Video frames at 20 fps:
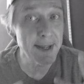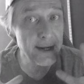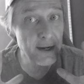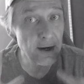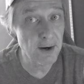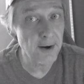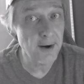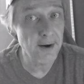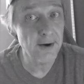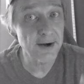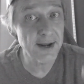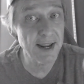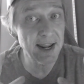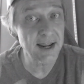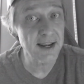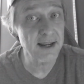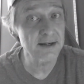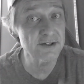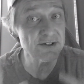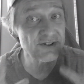my heart
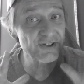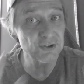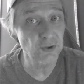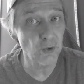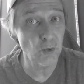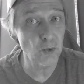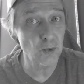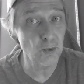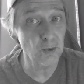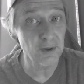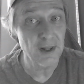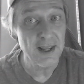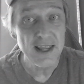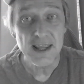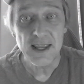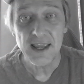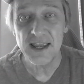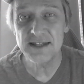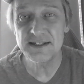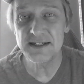and soul.
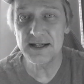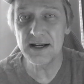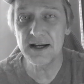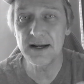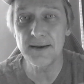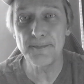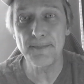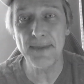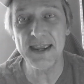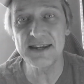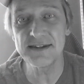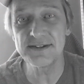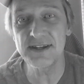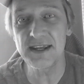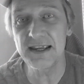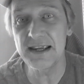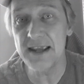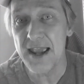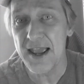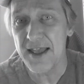Isn't it
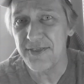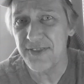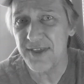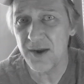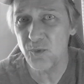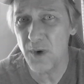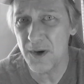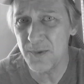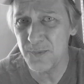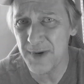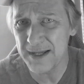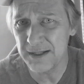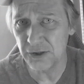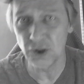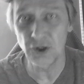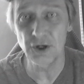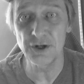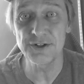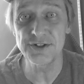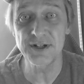amazing that when we
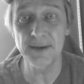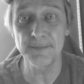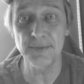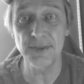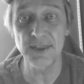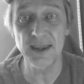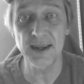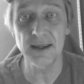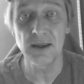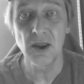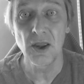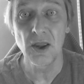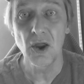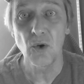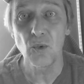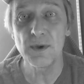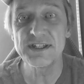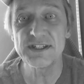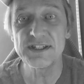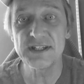learn something, we